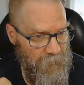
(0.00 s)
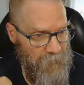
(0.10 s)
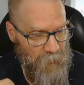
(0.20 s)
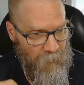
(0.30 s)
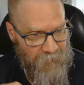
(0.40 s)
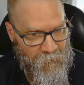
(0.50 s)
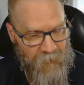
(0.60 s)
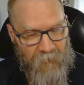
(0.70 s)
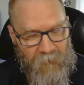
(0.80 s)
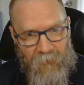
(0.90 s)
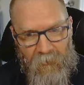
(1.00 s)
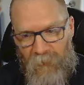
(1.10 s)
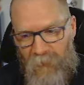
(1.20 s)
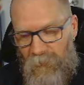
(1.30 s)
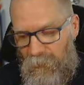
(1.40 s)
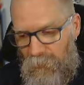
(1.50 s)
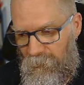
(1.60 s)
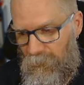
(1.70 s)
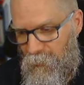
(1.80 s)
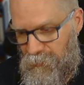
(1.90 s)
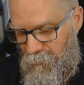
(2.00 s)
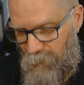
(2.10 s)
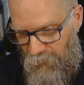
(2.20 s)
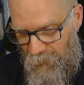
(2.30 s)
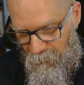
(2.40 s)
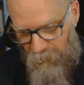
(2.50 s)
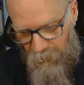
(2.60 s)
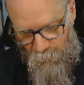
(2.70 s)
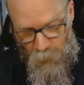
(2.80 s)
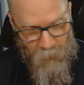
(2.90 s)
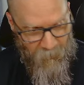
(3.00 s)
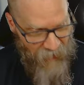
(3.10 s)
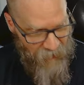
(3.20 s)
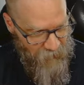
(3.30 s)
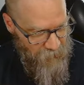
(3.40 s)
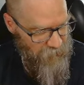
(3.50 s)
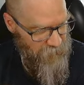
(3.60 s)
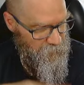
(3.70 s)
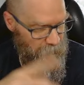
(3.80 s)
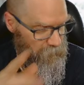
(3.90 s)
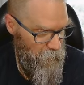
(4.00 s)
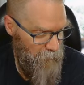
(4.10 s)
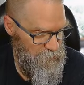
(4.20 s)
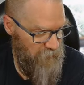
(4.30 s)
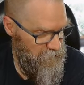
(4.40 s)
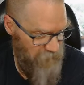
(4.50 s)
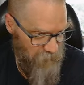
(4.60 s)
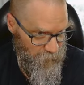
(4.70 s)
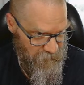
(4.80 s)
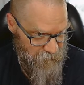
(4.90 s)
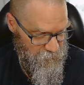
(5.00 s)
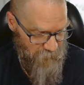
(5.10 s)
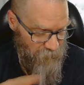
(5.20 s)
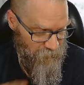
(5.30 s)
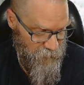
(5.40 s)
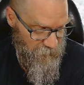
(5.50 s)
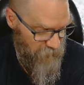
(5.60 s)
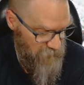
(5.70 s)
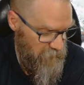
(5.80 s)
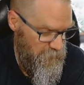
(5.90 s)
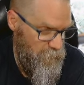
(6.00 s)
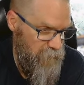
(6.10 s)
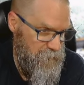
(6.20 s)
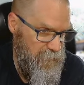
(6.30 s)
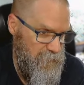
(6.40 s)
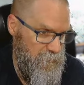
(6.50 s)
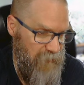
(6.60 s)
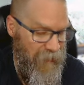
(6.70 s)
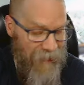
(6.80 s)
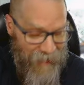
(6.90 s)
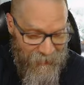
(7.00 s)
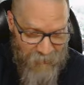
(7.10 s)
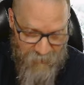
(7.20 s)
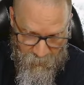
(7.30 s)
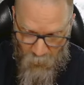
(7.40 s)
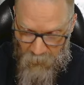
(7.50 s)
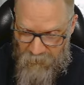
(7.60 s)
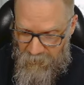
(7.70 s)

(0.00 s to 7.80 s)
deploy something. We can use a launch template programmatically to launch an EC2 instance or a fleet of EC2 instances, and it supports